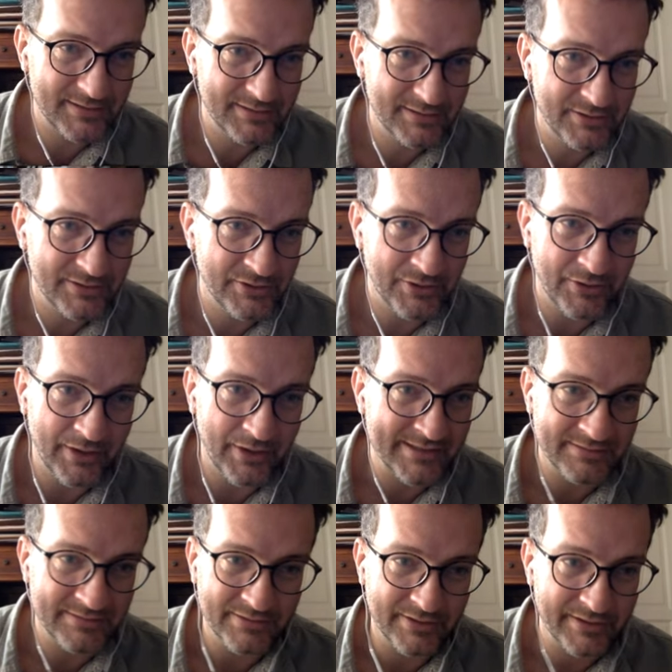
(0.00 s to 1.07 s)
I
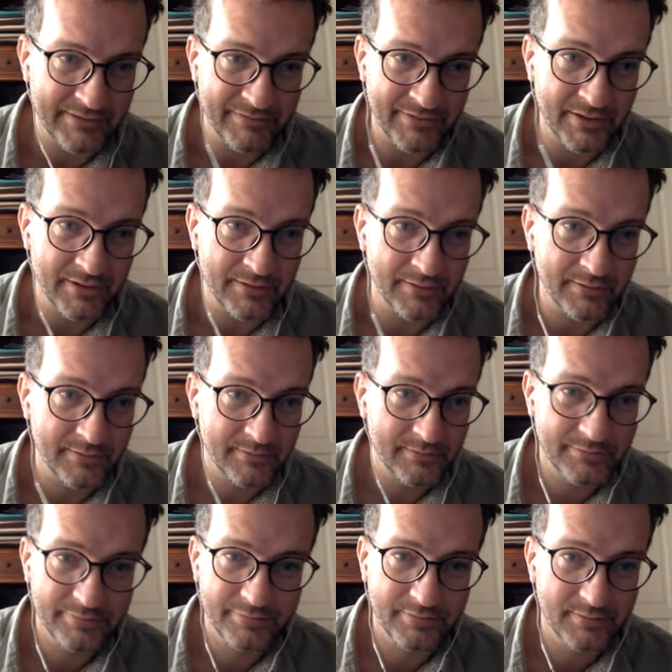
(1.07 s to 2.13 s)
still don't even know.
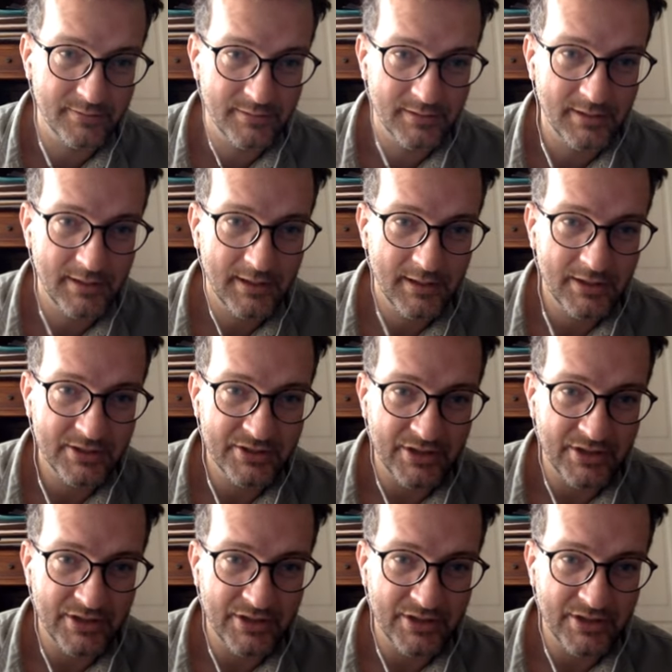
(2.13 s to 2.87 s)
So